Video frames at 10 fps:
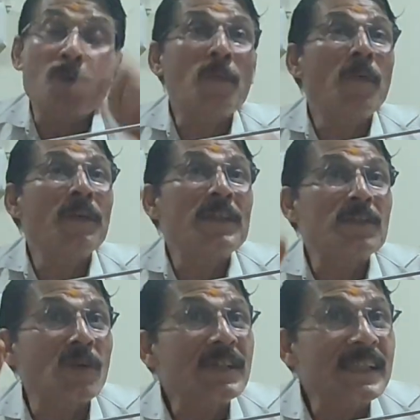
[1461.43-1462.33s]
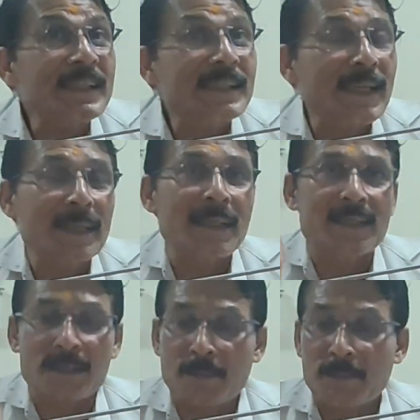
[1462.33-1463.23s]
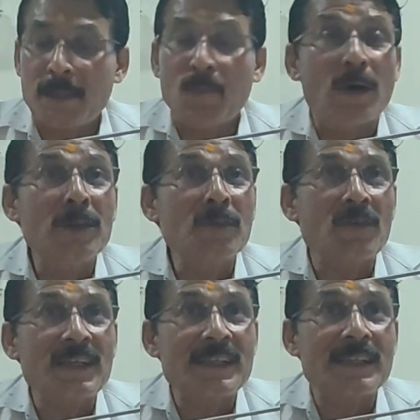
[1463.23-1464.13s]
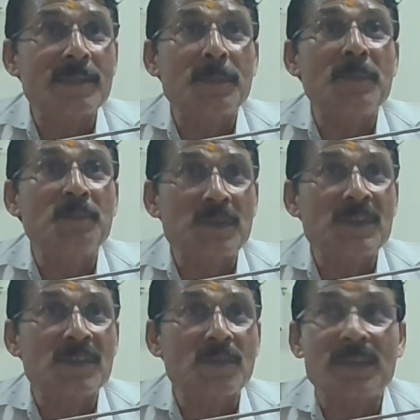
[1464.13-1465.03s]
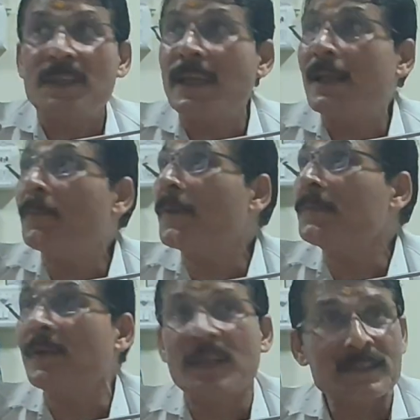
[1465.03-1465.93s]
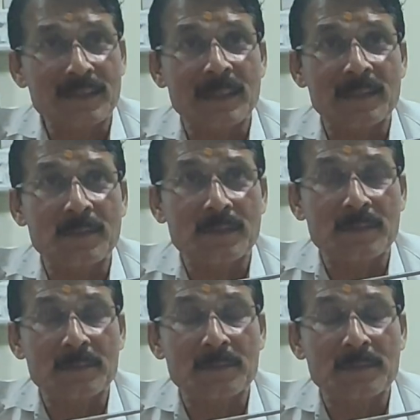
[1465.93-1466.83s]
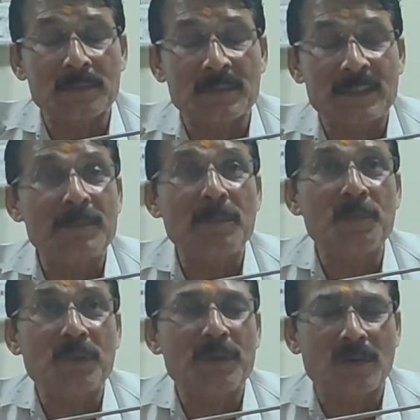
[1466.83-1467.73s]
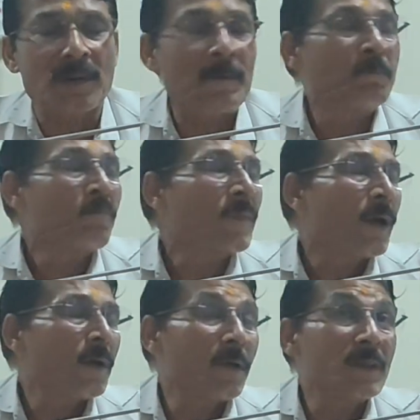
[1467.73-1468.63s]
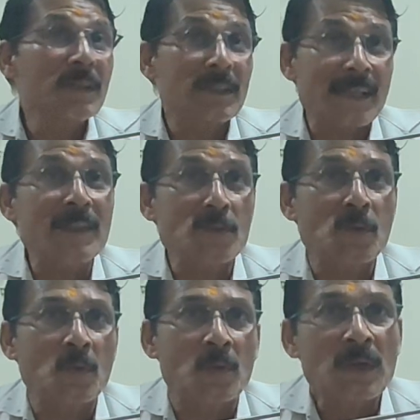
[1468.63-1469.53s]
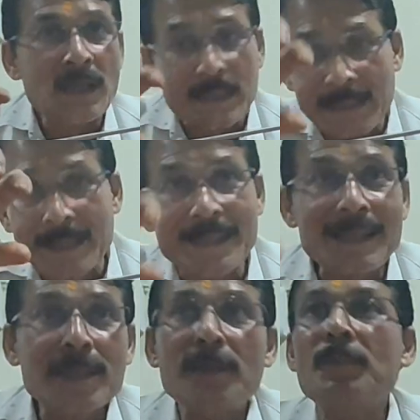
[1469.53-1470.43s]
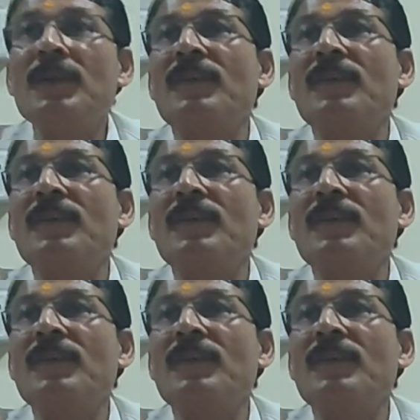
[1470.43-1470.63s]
go for the joystick technique. Sometimes one cortex is being pinched with the help of your external statement pin or your sense screw. Then that can be